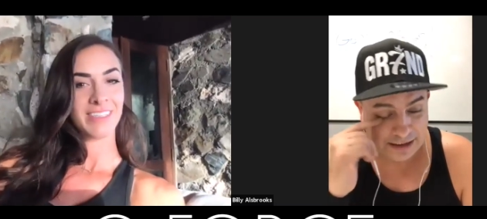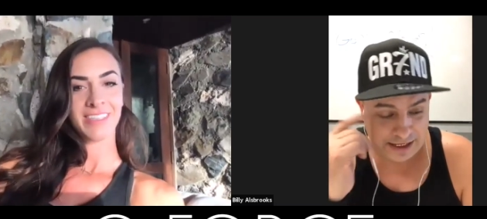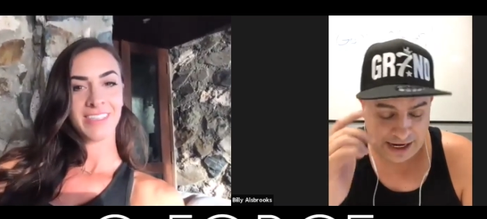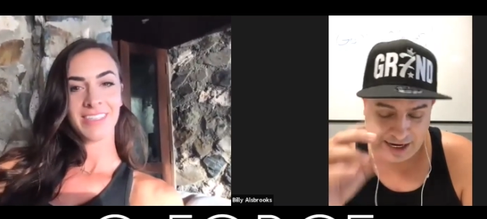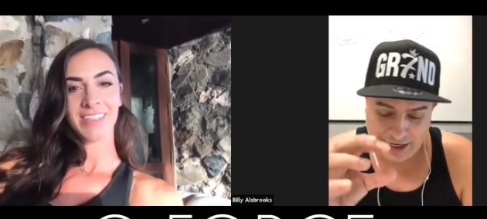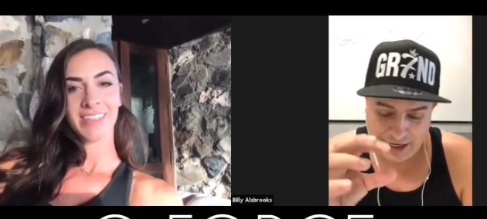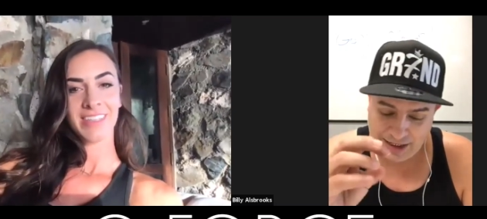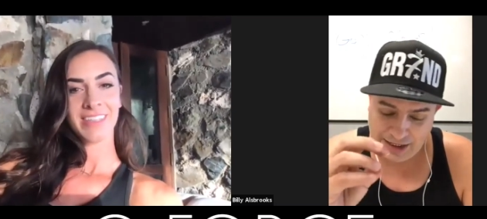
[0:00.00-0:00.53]

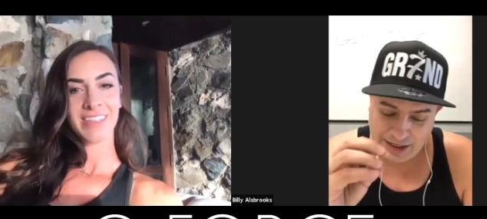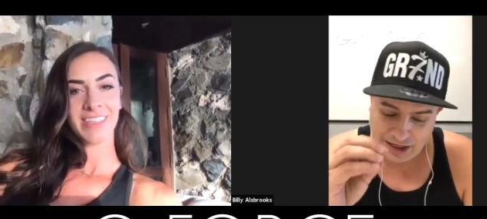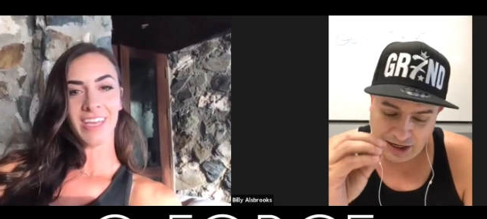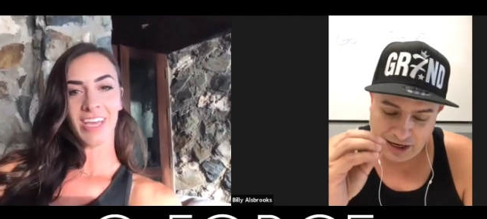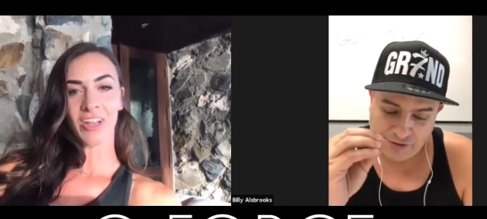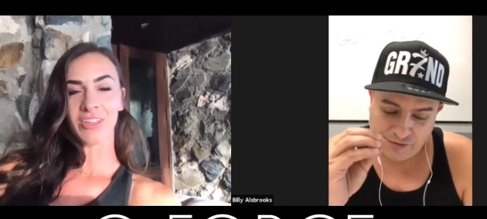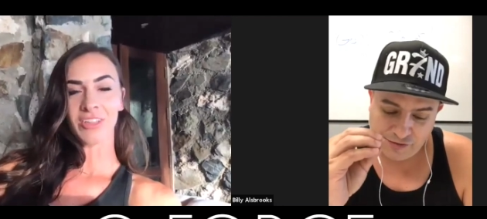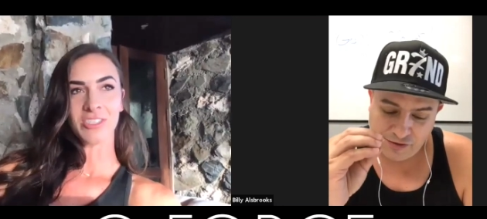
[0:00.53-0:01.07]
Speaker 1: And
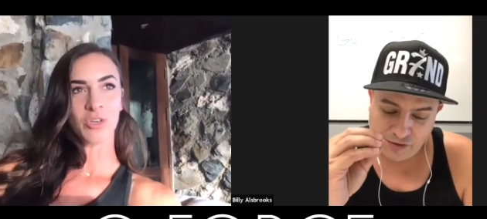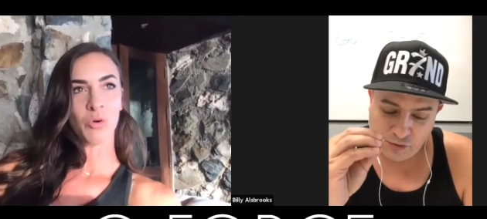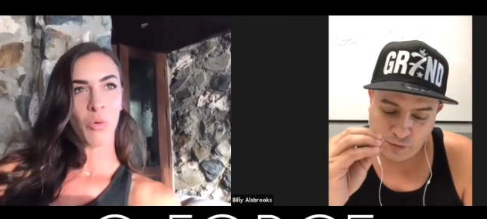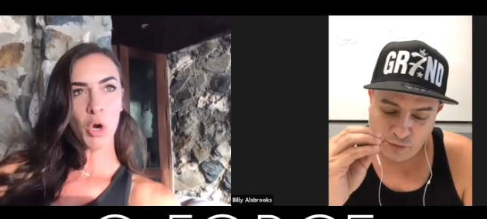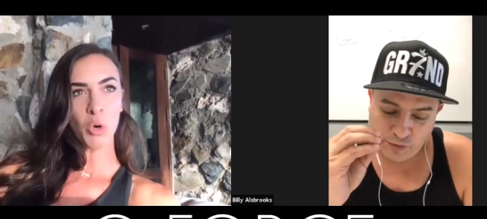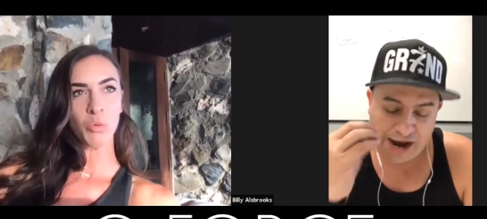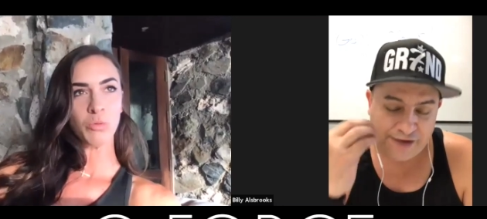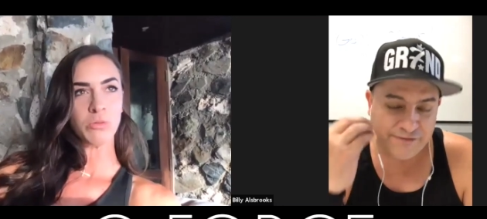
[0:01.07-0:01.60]
if
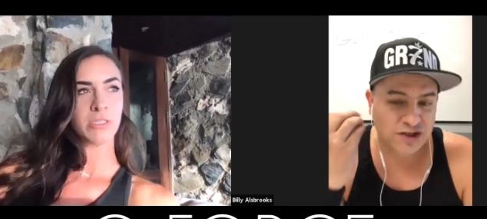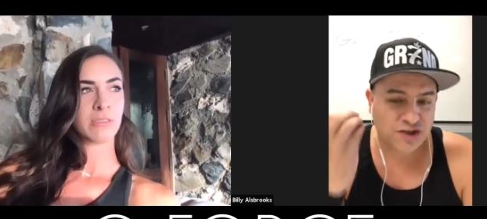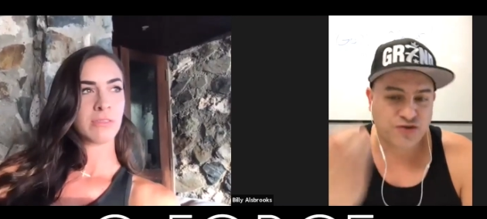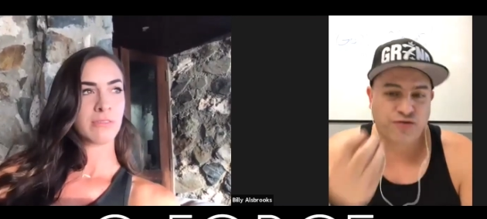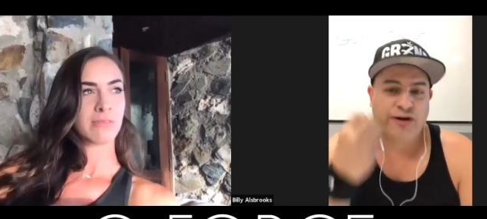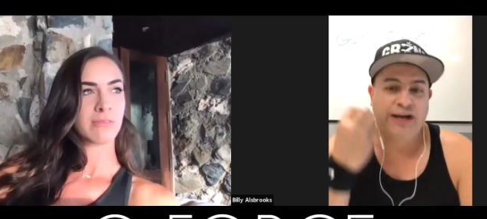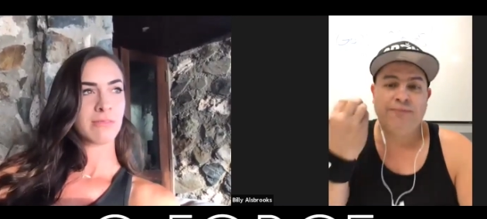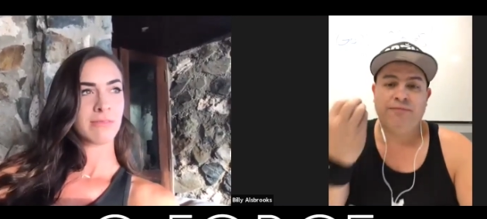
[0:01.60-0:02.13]
we have to
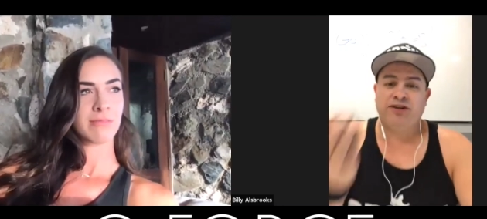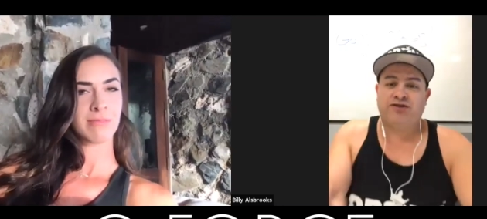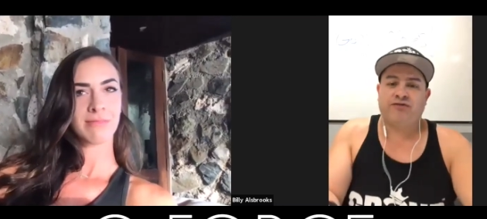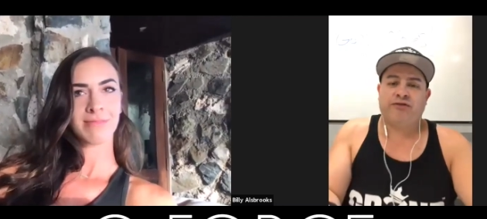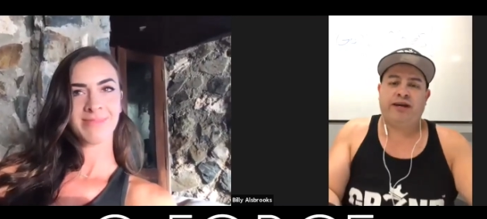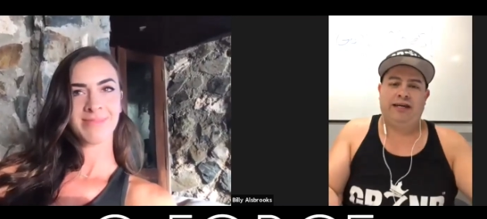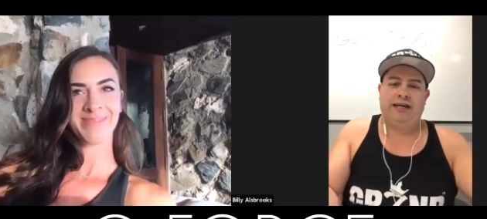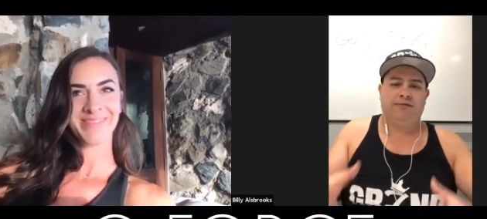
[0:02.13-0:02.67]
dream the
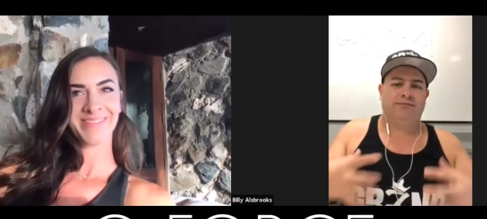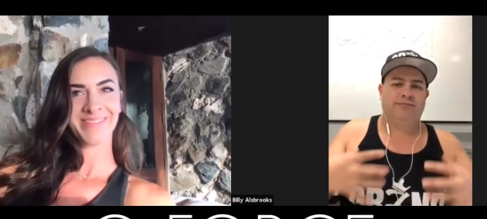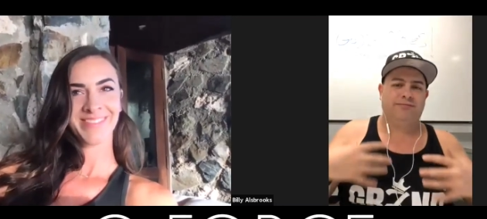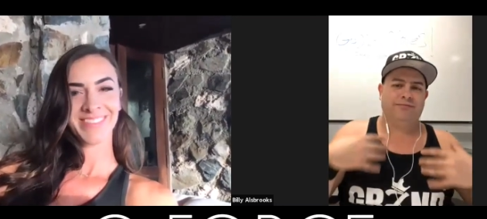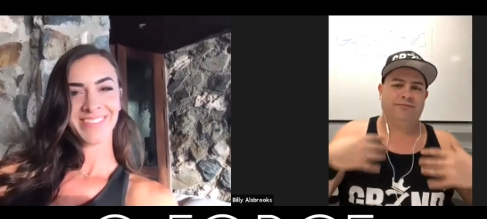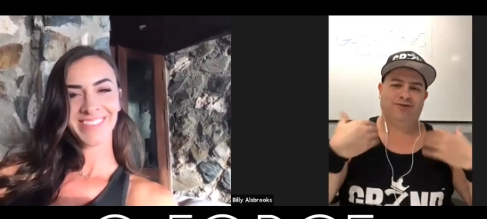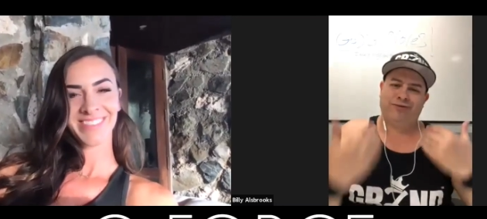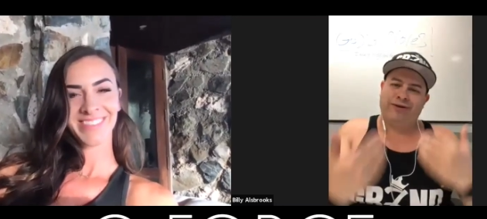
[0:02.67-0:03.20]
dream,
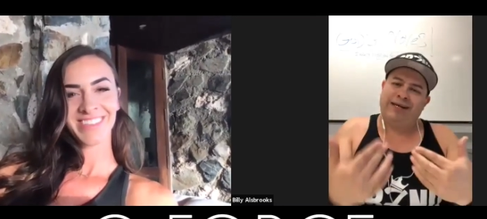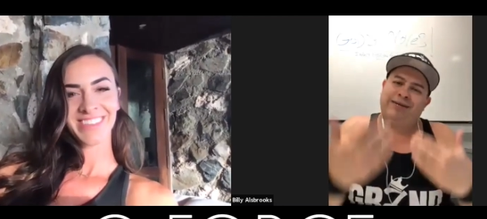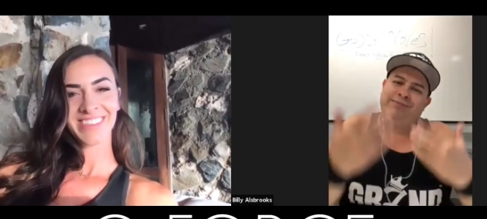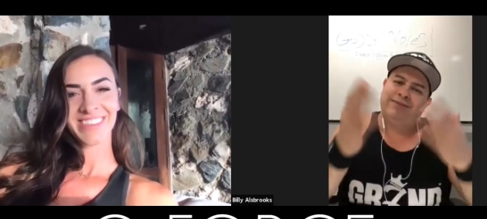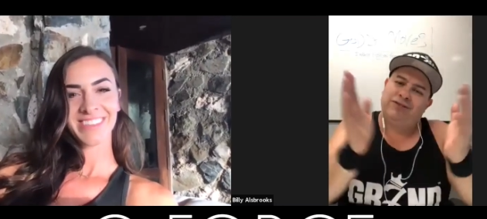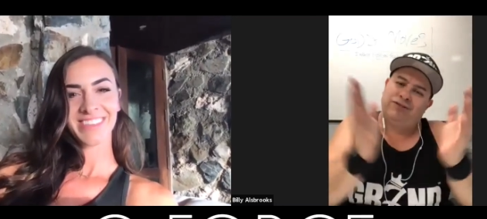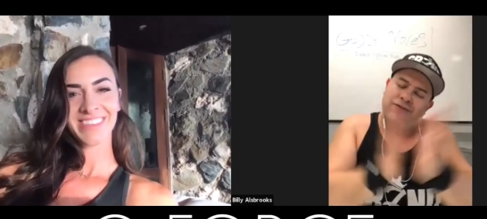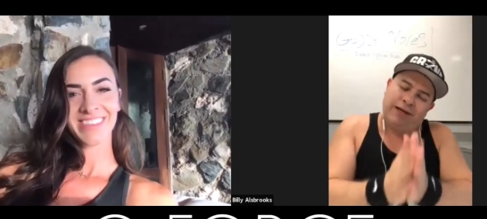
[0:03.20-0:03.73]
dream the
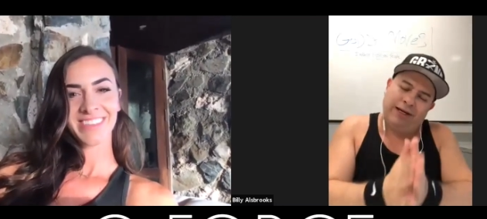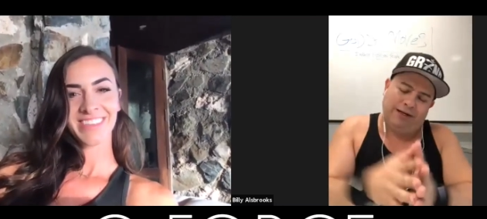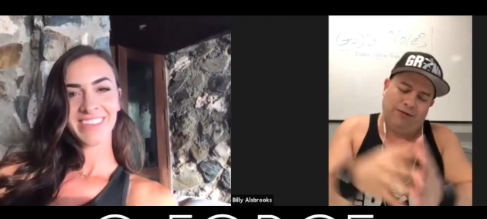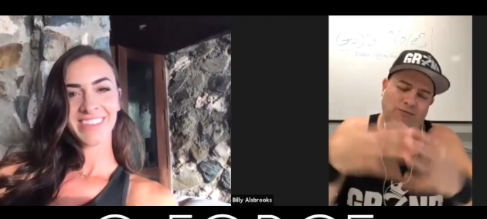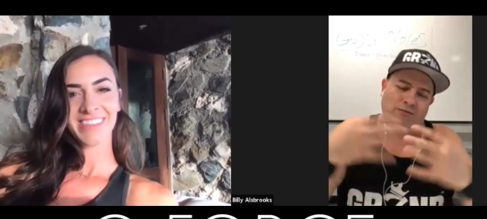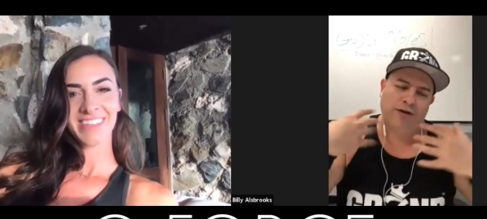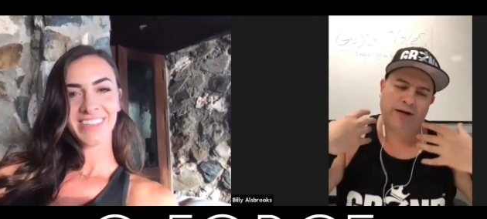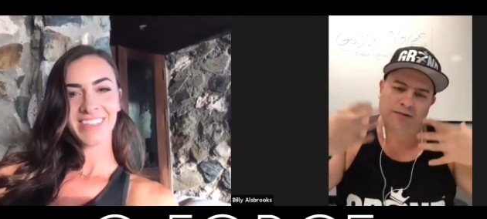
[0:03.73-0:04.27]
dream. What
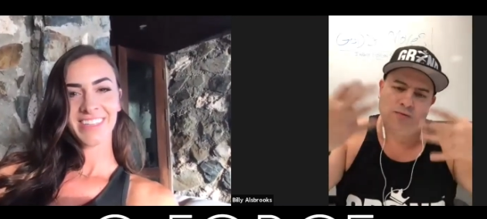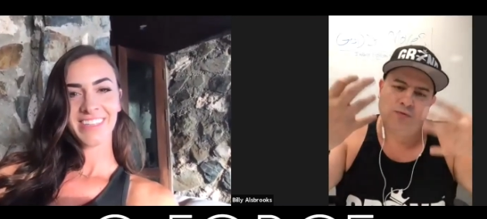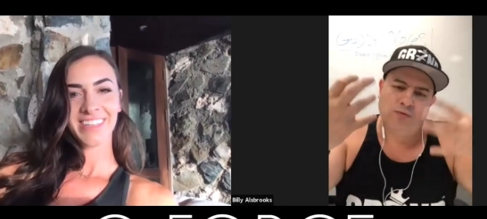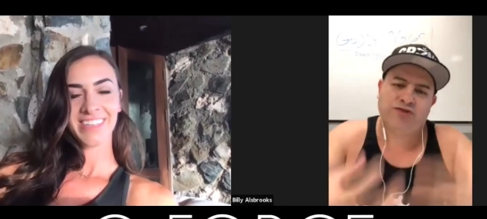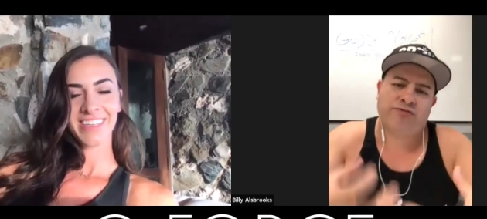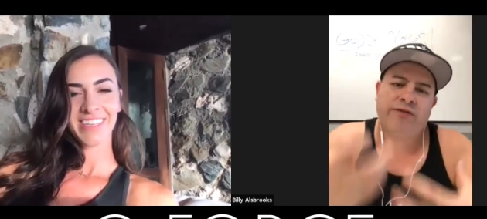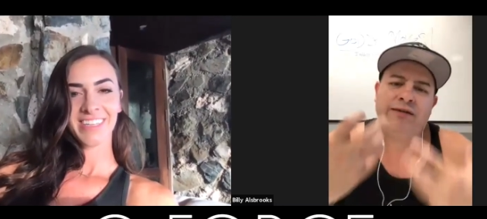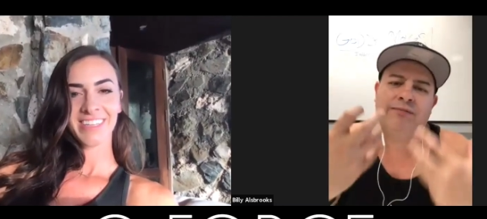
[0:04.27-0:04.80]
is what
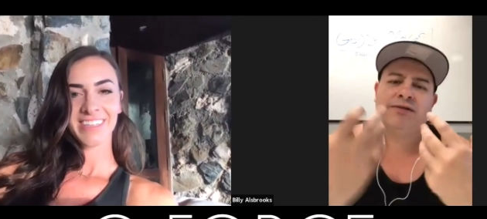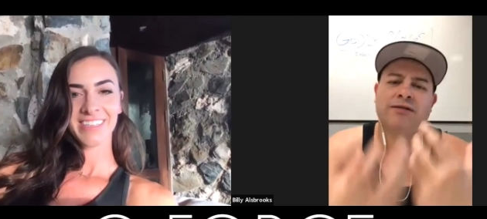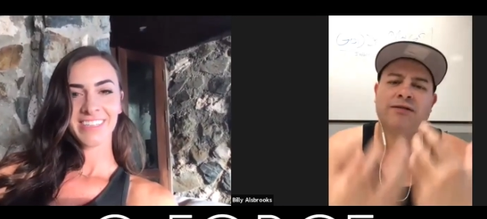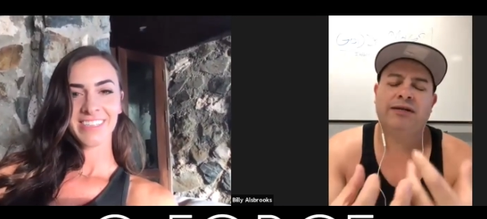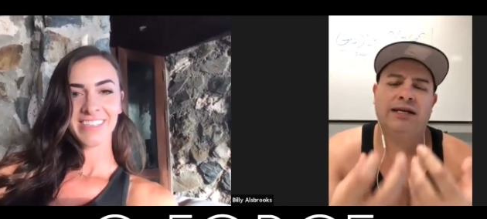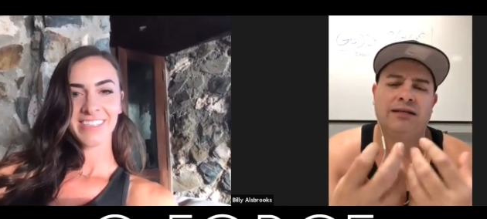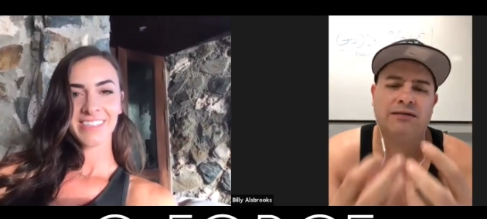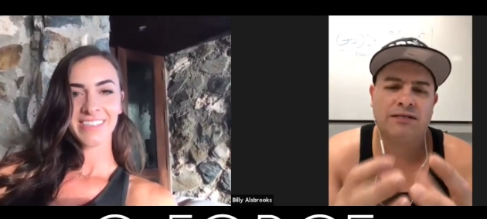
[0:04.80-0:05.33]
dream is on the
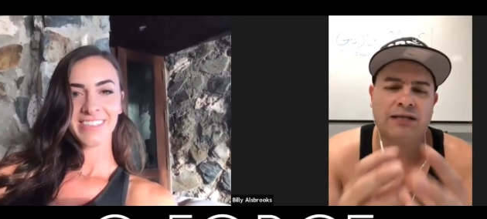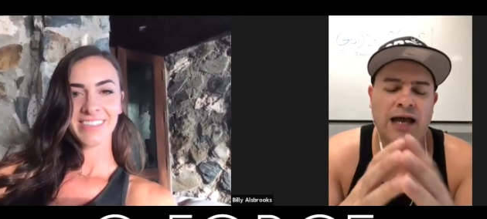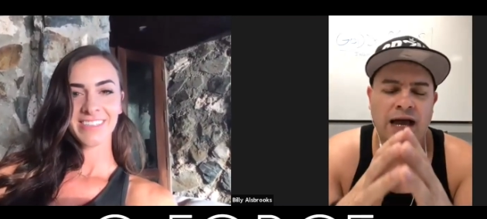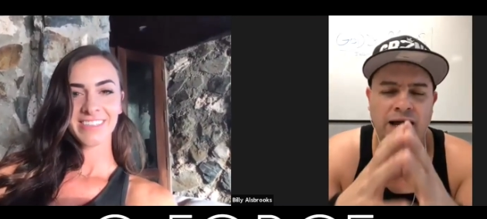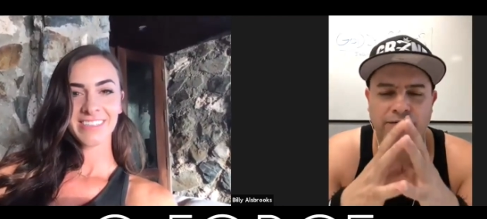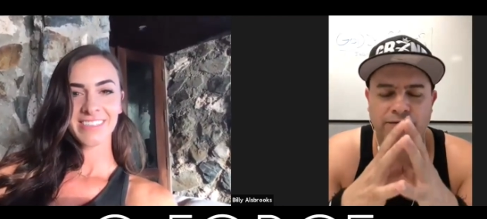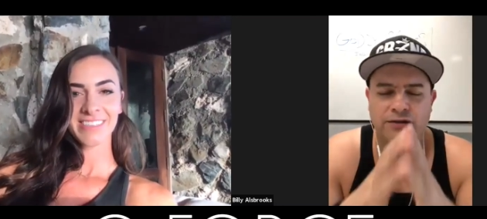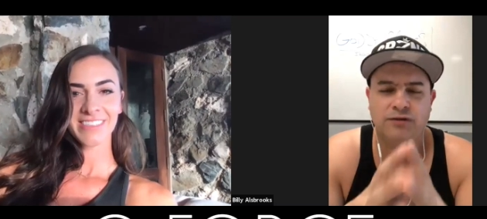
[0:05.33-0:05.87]
inside
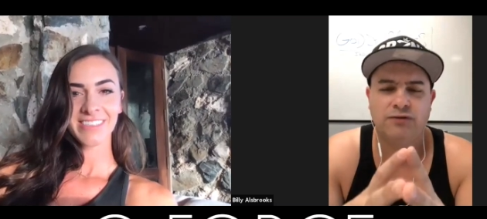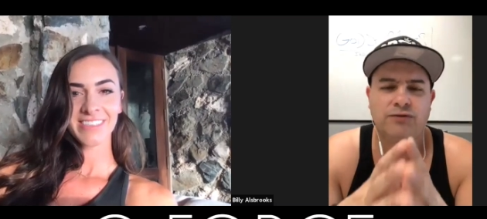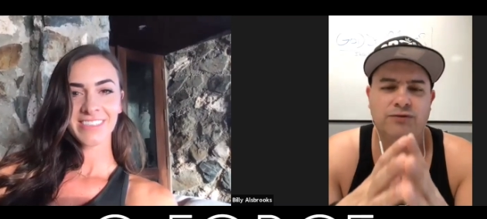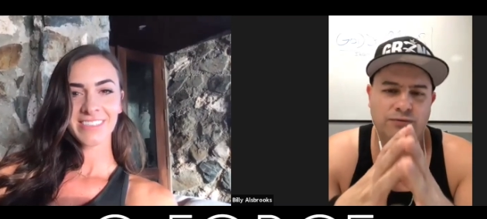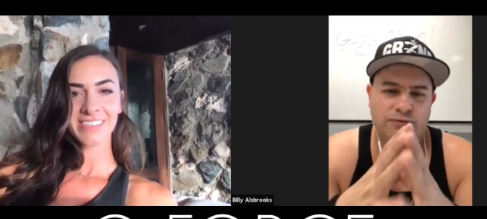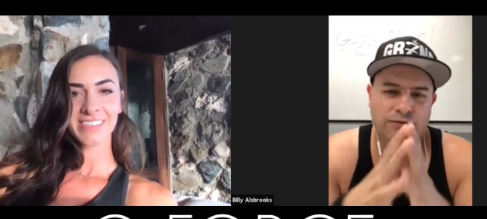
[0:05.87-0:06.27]
of you?